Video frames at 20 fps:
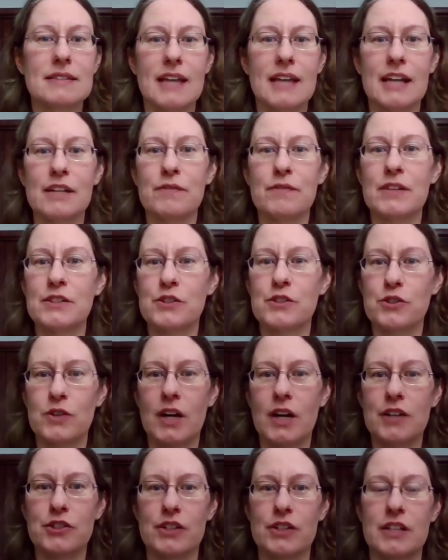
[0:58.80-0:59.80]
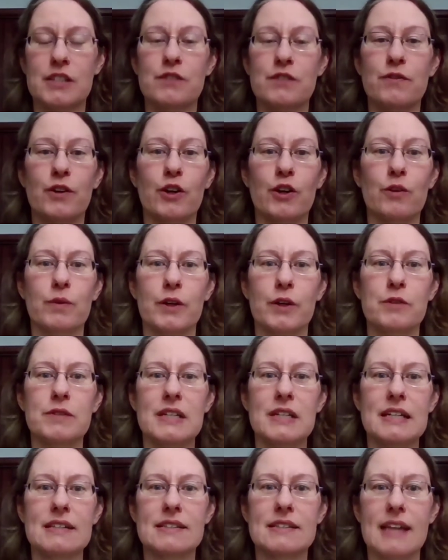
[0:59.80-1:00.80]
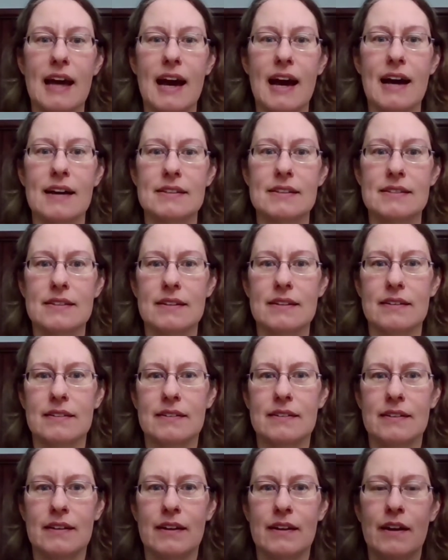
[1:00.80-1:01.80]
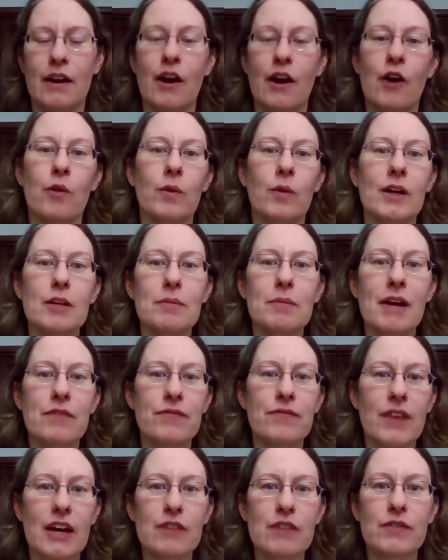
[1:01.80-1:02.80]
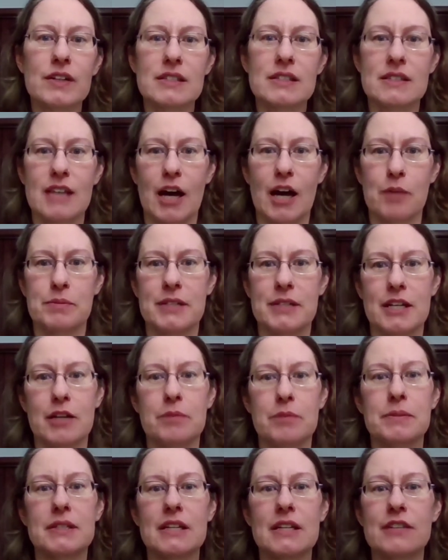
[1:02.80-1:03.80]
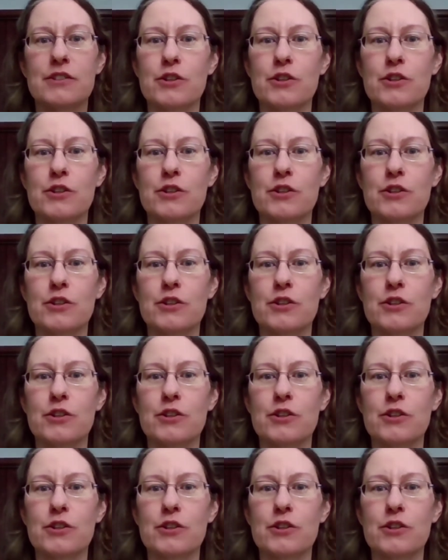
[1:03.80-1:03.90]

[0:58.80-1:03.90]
of instructions for a routine task. One of my favorite SOP tips is to